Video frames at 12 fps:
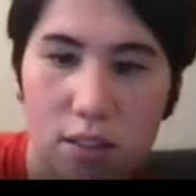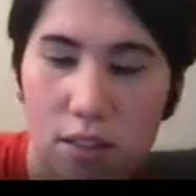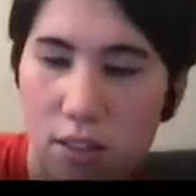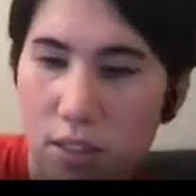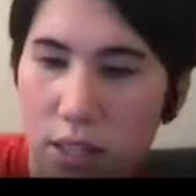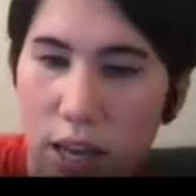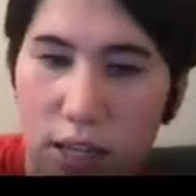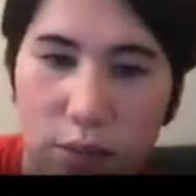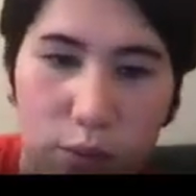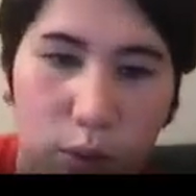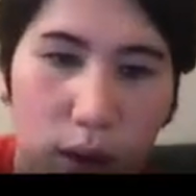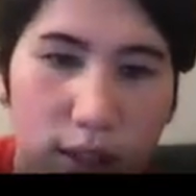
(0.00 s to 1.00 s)

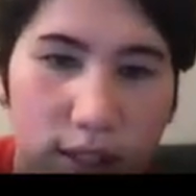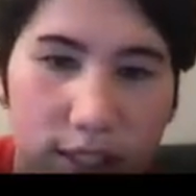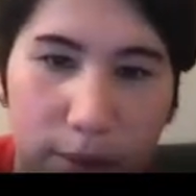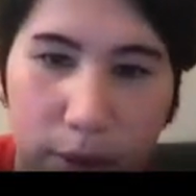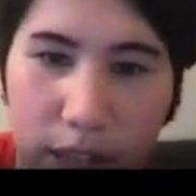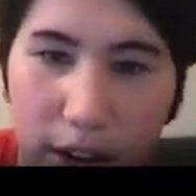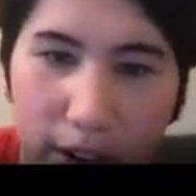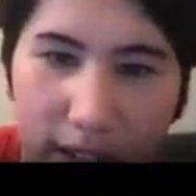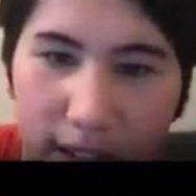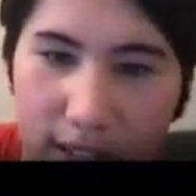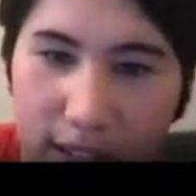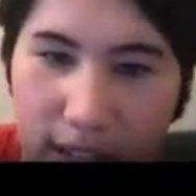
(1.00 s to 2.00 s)
send one
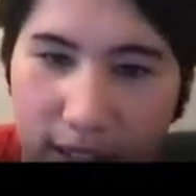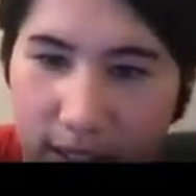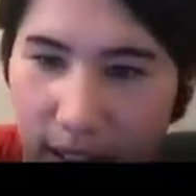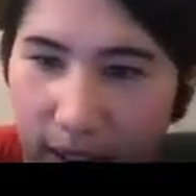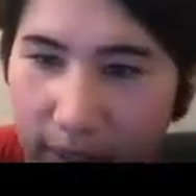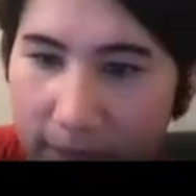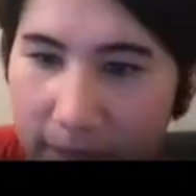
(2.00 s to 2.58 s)
similarity that they see?